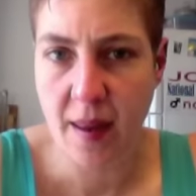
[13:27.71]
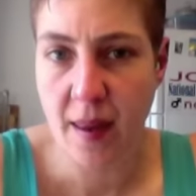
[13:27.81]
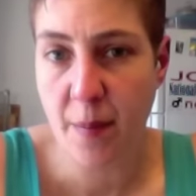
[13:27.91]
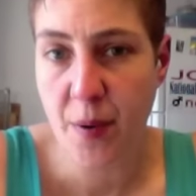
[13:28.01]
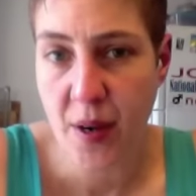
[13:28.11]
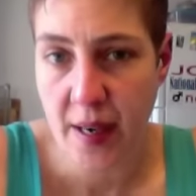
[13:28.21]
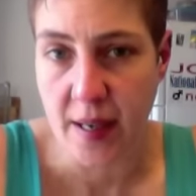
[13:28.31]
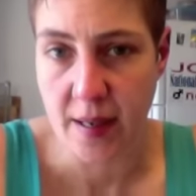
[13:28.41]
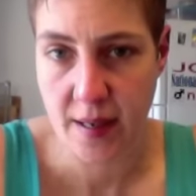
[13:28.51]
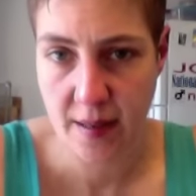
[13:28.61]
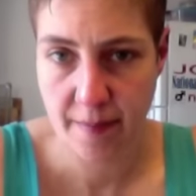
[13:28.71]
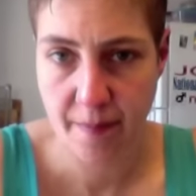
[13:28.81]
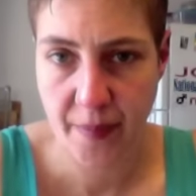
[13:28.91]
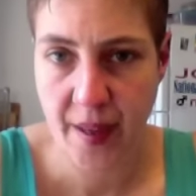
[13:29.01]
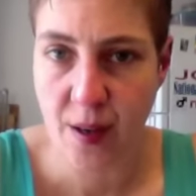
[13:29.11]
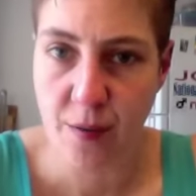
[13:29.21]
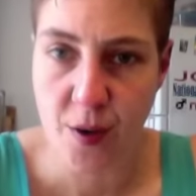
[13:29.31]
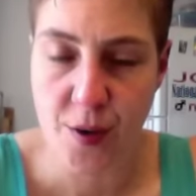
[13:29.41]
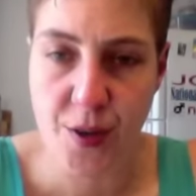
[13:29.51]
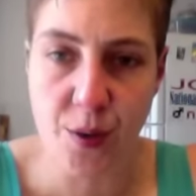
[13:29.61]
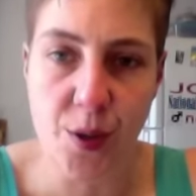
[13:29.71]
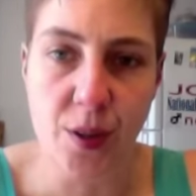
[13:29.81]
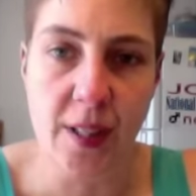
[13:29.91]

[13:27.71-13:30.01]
the price that overt social,